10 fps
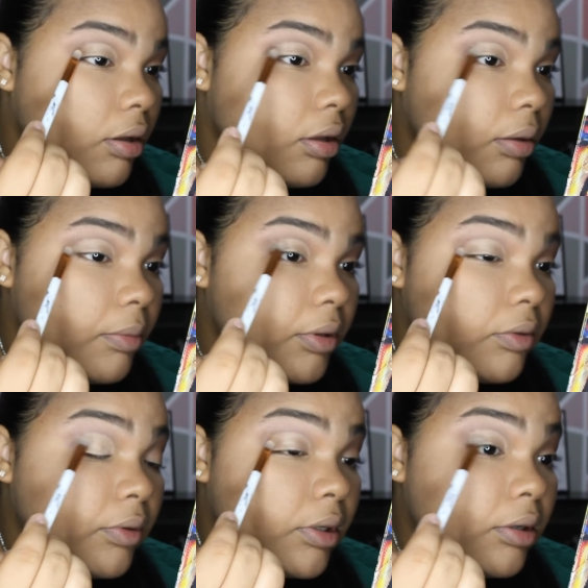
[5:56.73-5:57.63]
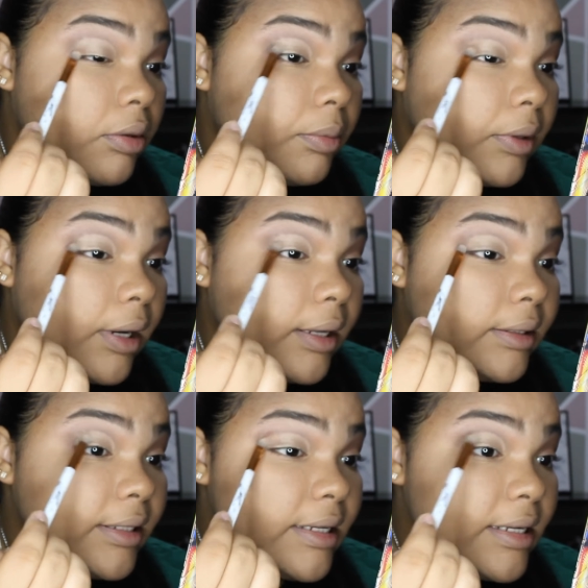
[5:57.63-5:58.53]
I'm gonna do a little bit like
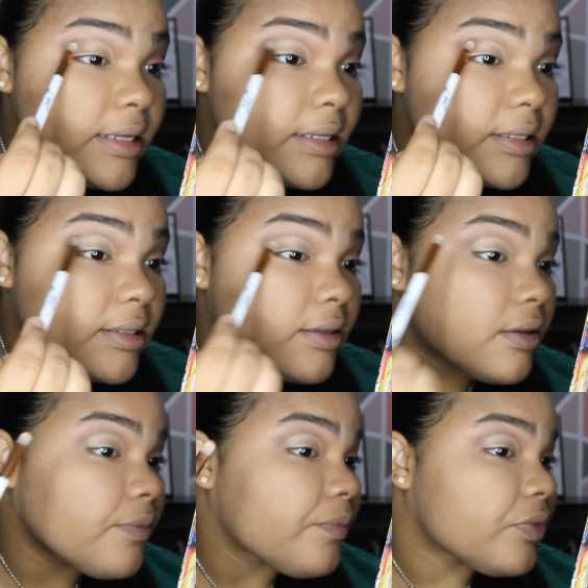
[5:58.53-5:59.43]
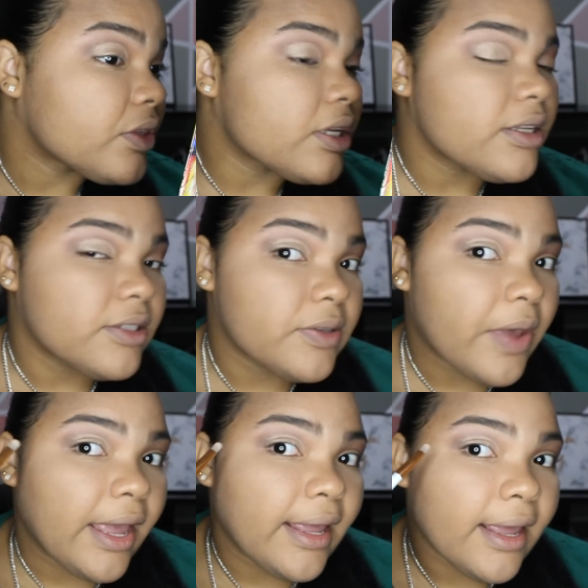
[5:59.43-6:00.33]
this so
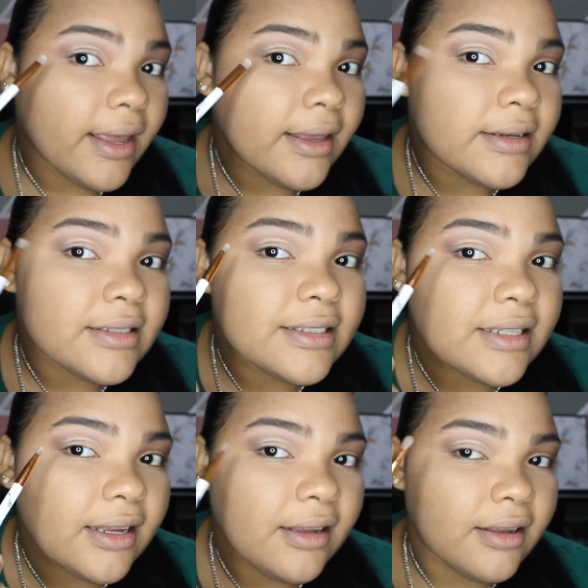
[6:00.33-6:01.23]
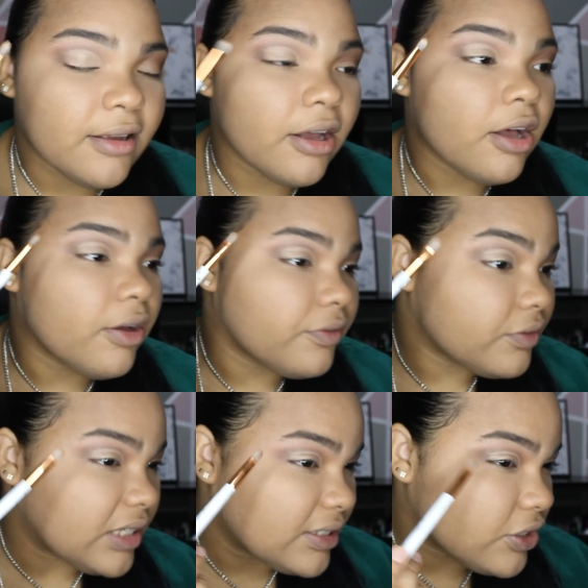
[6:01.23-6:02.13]
I can take off
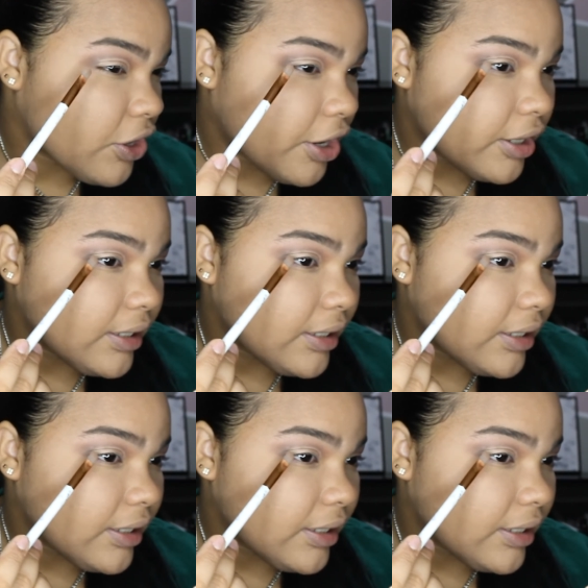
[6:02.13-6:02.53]
this hard